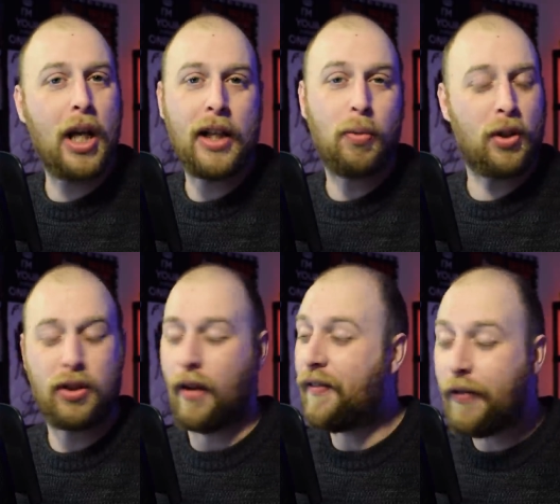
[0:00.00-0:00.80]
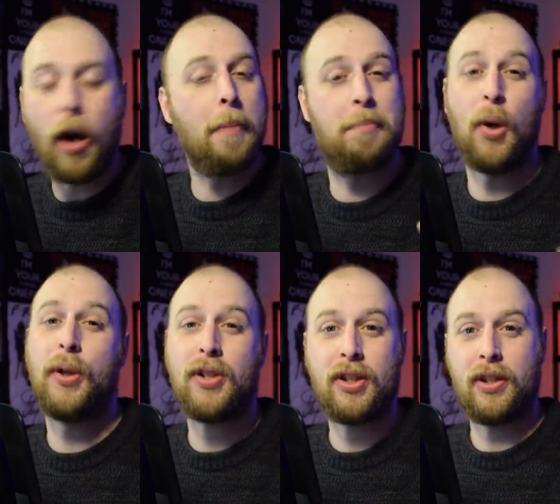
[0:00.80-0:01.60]
It was a firm
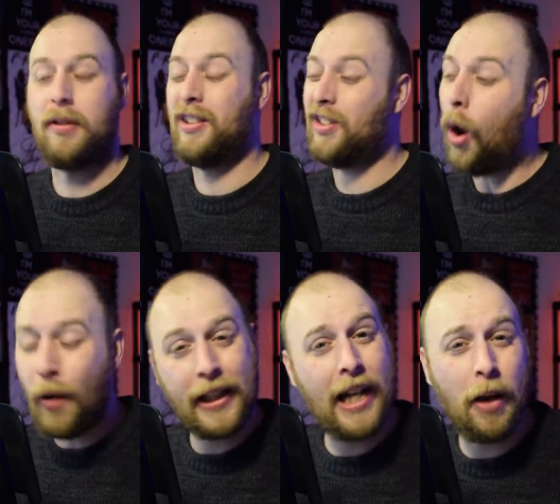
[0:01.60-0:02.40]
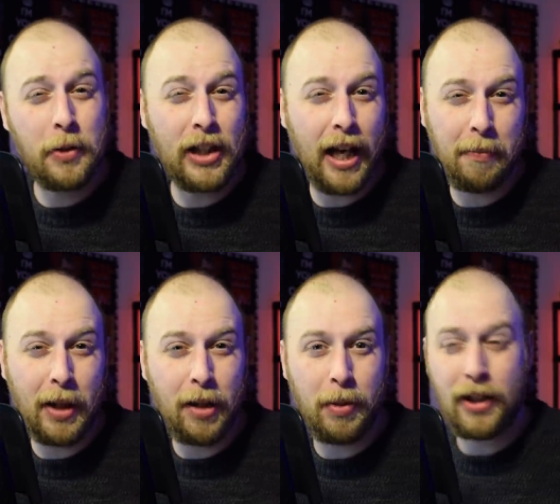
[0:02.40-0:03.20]
push. The only downside,
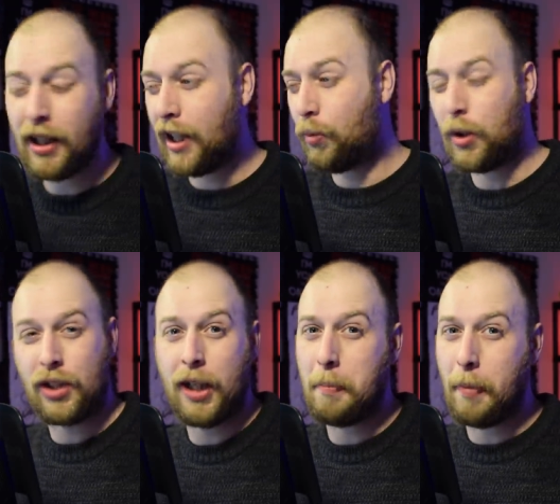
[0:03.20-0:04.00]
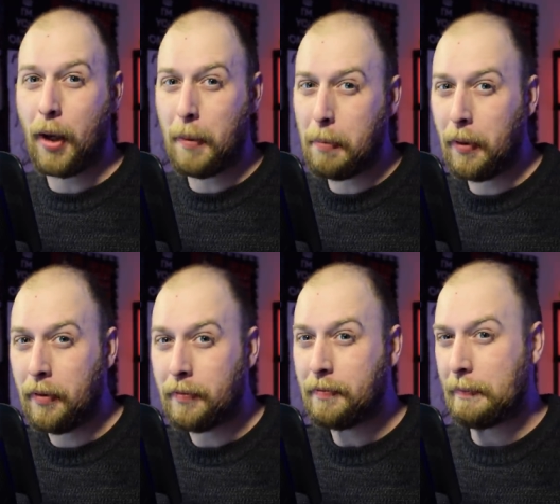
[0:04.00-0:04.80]
maybe, it was in a pub.
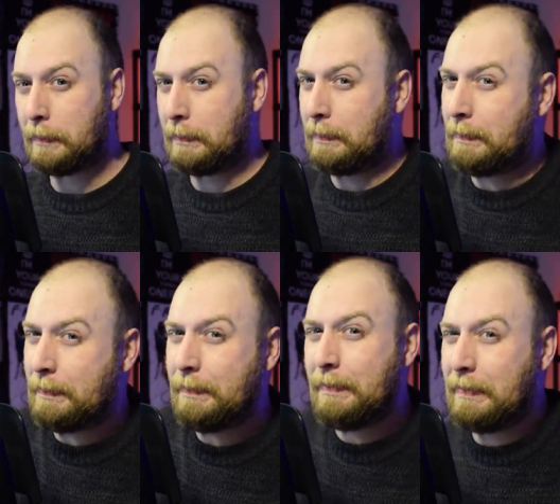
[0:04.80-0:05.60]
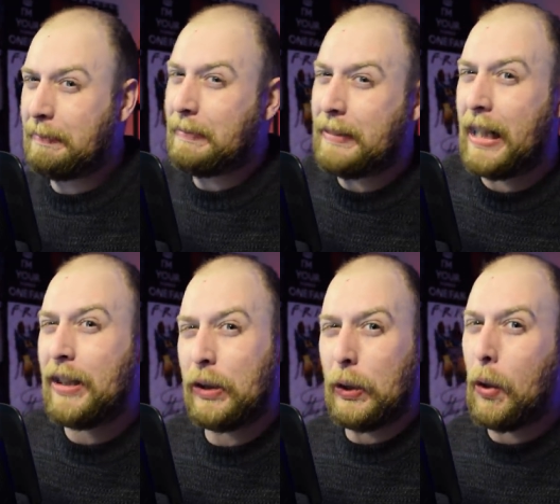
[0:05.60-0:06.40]
Mm,
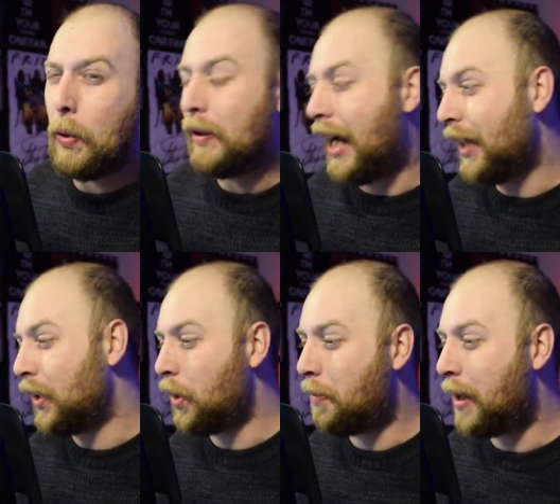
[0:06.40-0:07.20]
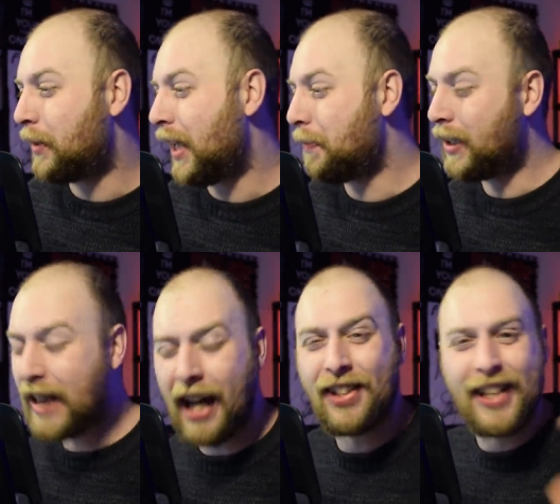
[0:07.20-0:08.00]
I don't know. I don't know about that. But
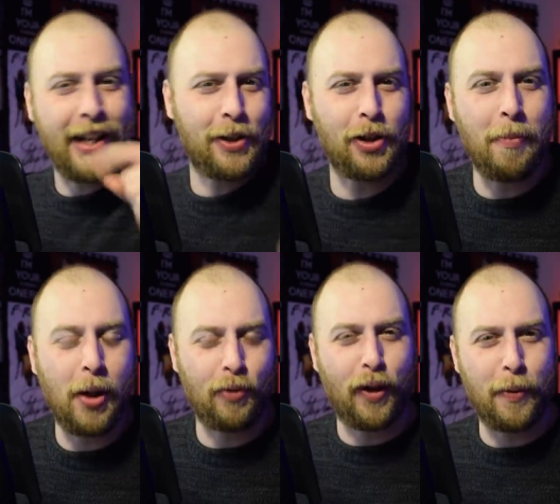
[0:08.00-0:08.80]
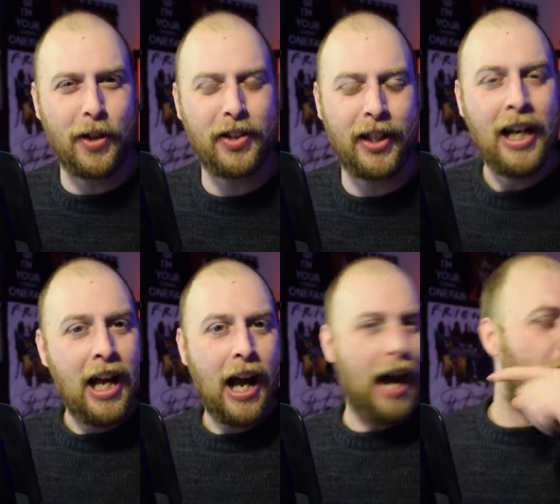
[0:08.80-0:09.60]
guys, thank you so much for watching.
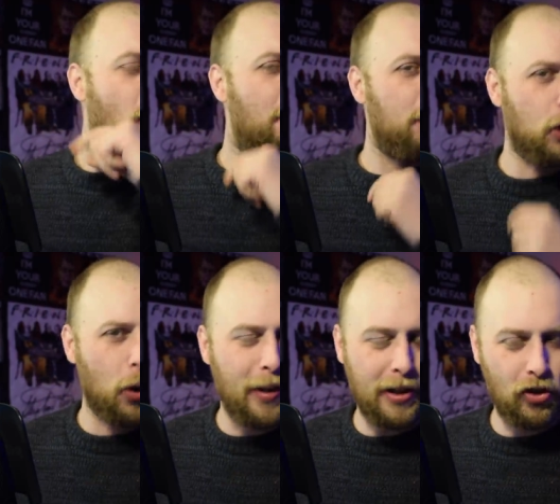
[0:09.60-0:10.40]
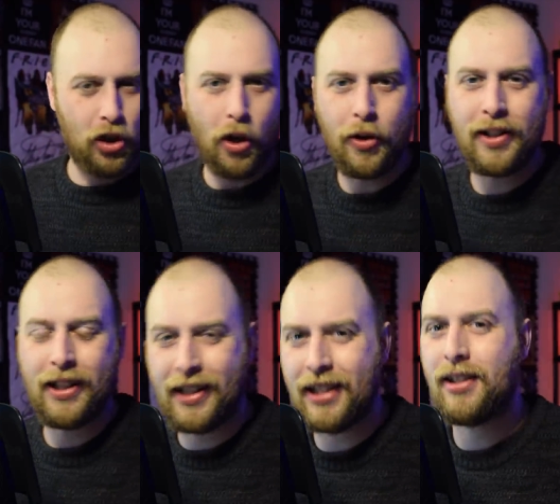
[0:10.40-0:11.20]
I hope you enjoyed
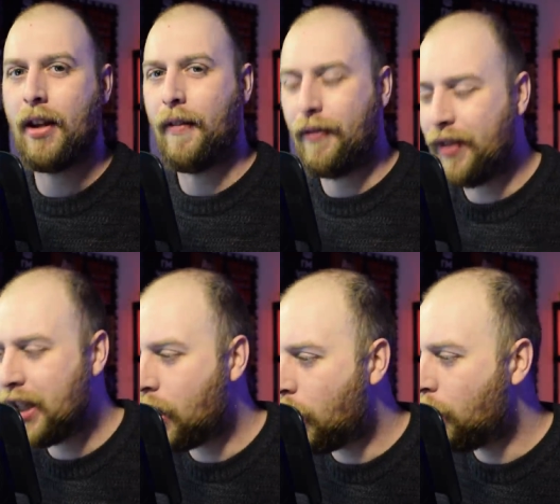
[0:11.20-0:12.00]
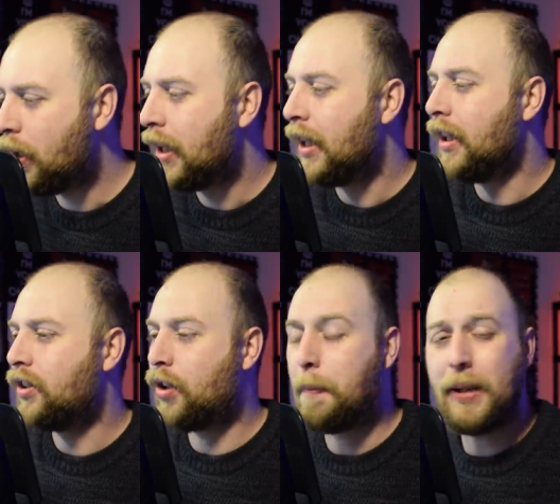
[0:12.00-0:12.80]
this video.
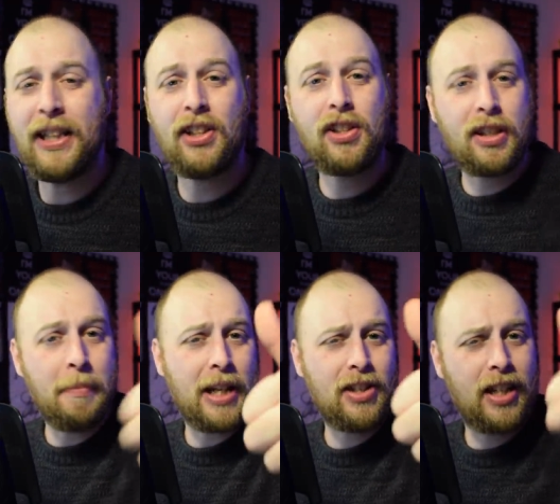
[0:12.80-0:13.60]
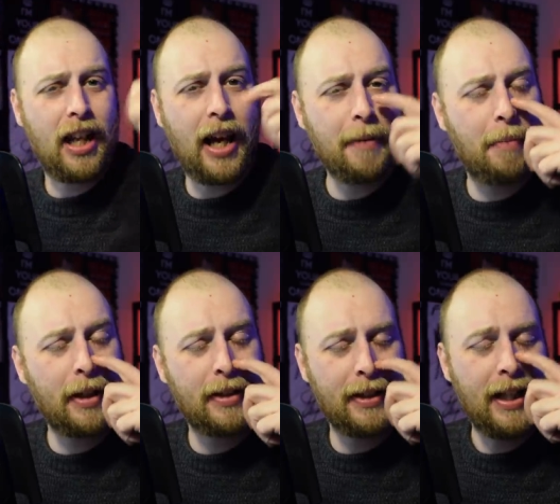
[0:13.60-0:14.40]
So please smash the like
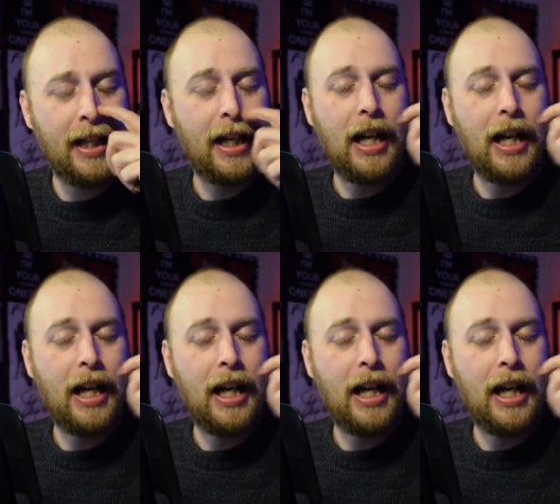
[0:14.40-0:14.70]
button.